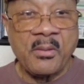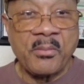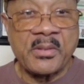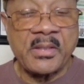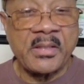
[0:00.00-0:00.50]

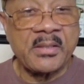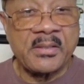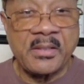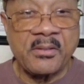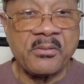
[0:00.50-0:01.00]
But they can
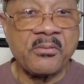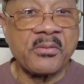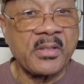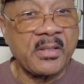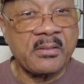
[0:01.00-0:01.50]
tell you
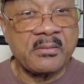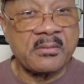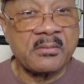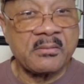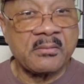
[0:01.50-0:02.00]

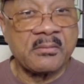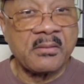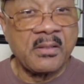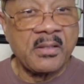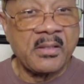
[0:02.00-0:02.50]
things.
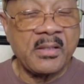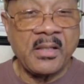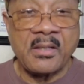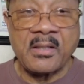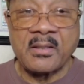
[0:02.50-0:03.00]

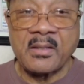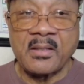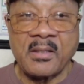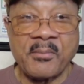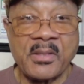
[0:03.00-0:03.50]
Now,
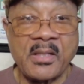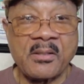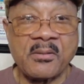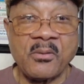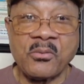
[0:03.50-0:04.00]
I'm a
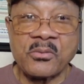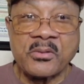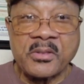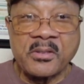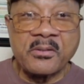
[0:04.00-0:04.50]
lot
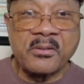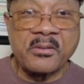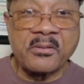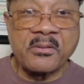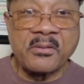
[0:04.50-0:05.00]
older than
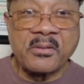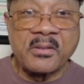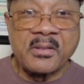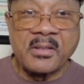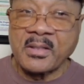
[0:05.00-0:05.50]
her,
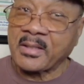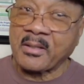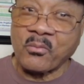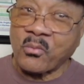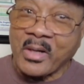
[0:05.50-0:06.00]
a
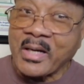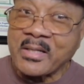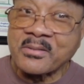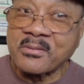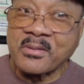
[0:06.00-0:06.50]
lot
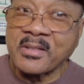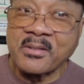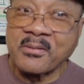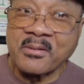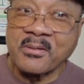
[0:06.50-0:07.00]
wiser
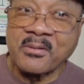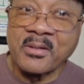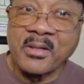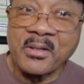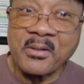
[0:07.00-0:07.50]
than her,
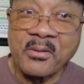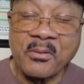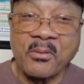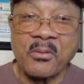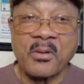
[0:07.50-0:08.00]
you
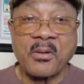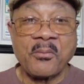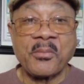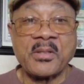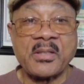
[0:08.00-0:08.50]
know,
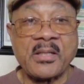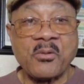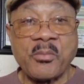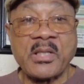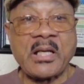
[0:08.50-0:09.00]
but that
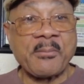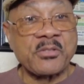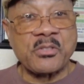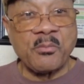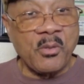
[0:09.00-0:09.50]
don't mean I'm
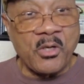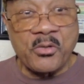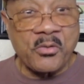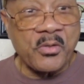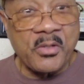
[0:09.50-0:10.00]

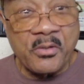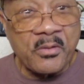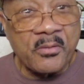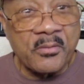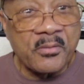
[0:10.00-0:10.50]
smarter than
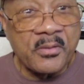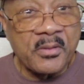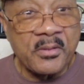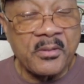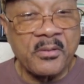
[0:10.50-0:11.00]
her,
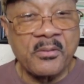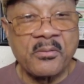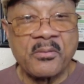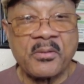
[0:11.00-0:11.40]
you know.